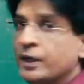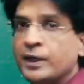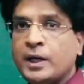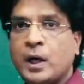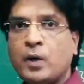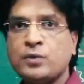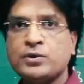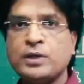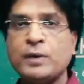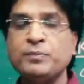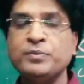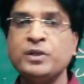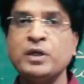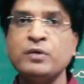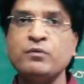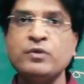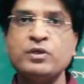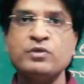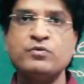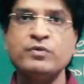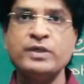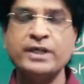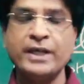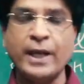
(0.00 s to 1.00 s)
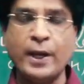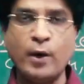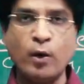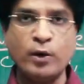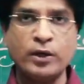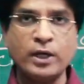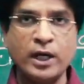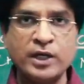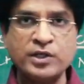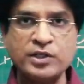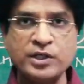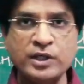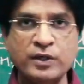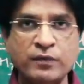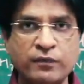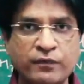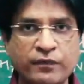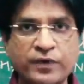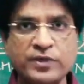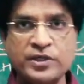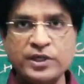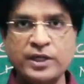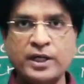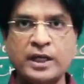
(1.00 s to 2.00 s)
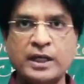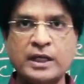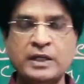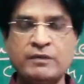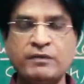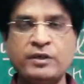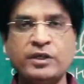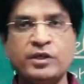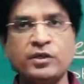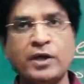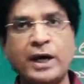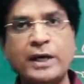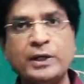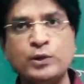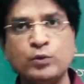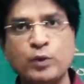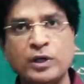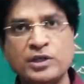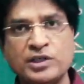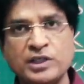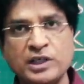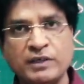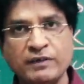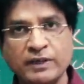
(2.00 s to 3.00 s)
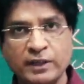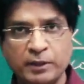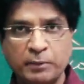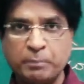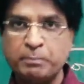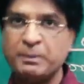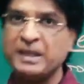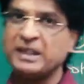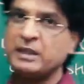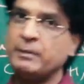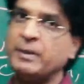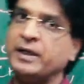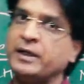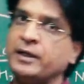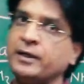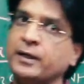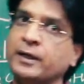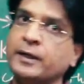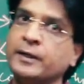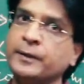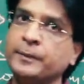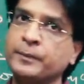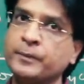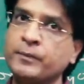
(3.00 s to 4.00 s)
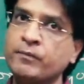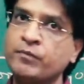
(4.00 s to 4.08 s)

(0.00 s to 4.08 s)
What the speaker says: Now something which we cannot achieve physically, we try to achieve it mathematically.